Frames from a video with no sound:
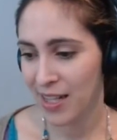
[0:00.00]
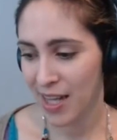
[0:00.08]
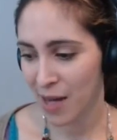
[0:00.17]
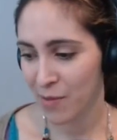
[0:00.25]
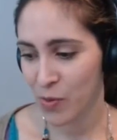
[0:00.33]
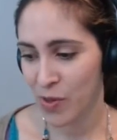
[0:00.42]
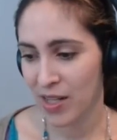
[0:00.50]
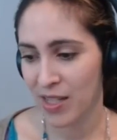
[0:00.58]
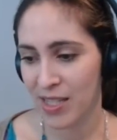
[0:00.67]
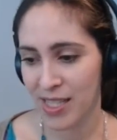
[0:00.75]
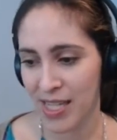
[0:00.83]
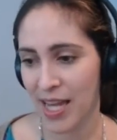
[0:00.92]
comes with it
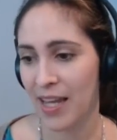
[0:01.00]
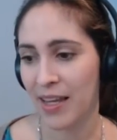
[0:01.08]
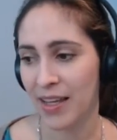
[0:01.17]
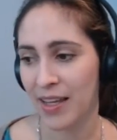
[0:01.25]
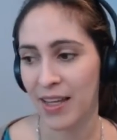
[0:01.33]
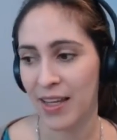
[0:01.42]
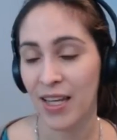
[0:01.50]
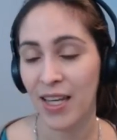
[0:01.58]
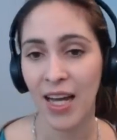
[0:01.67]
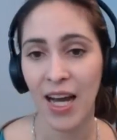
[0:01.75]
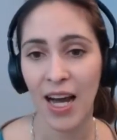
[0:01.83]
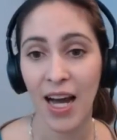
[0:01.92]
and saying,
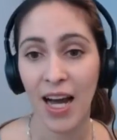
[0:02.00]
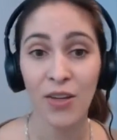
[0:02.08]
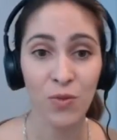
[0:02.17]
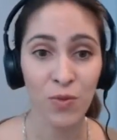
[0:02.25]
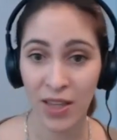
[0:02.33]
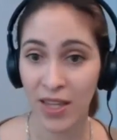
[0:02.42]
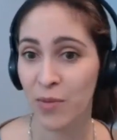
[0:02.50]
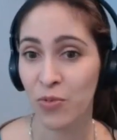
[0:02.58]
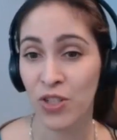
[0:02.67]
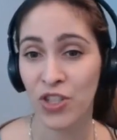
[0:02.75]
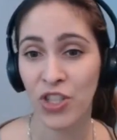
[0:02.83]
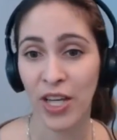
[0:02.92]
I really
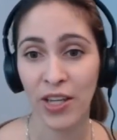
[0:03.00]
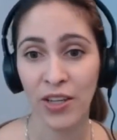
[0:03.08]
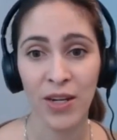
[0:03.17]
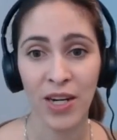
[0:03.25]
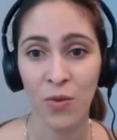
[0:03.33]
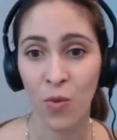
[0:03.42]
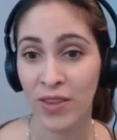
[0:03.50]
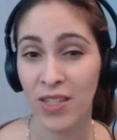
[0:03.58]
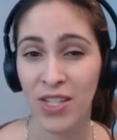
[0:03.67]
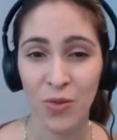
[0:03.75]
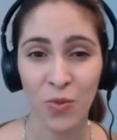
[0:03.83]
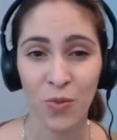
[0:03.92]
appreciate you and I want
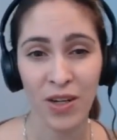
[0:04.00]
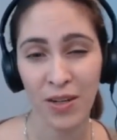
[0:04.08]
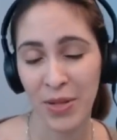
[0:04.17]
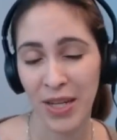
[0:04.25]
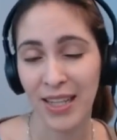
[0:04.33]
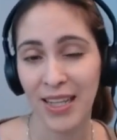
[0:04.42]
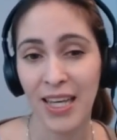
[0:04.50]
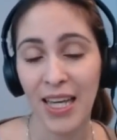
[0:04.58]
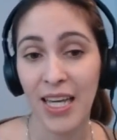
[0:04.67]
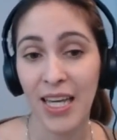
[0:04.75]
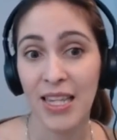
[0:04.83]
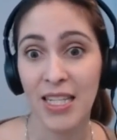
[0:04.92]
this to work, but
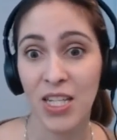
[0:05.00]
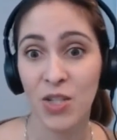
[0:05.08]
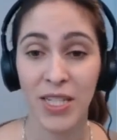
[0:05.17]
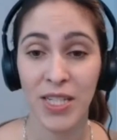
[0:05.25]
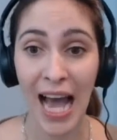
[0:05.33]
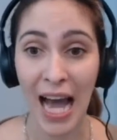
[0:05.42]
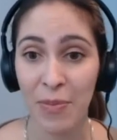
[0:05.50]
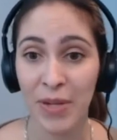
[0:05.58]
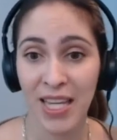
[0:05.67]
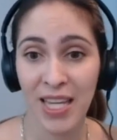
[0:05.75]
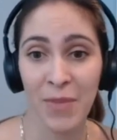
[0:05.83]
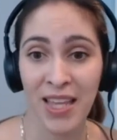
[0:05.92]
this is what's
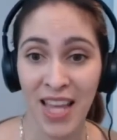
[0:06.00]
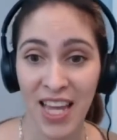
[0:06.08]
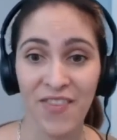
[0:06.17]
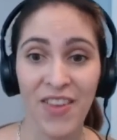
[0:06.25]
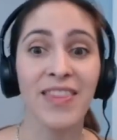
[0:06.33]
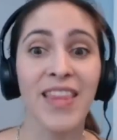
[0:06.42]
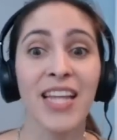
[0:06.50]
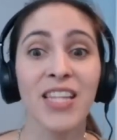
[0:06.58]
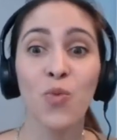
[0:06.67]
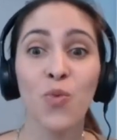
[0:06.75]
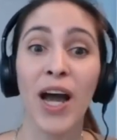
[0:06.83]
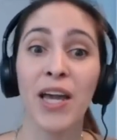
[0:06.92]
happening in my life and that's
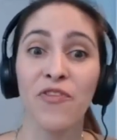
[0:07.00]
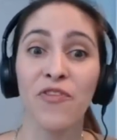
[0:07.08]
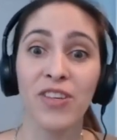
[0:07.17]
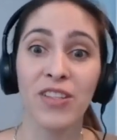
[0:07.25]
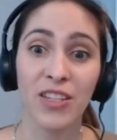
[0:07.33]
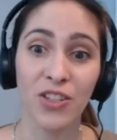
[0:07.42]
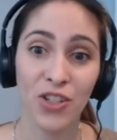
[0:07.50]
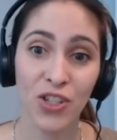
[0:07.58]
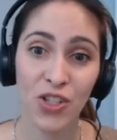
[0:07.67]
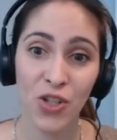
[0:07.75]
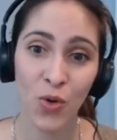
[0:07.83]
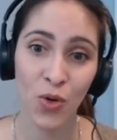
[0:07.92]
why I'm feeling
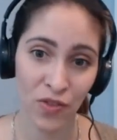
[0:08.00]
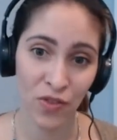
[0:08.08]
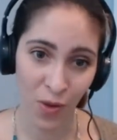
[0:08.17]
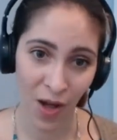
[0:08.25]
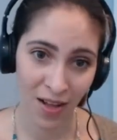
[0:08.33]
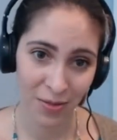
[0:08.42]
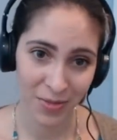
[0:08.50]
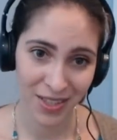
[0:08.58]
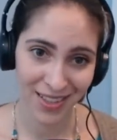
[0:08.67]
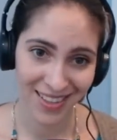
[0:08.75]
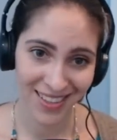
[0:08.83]
so overwhelmed.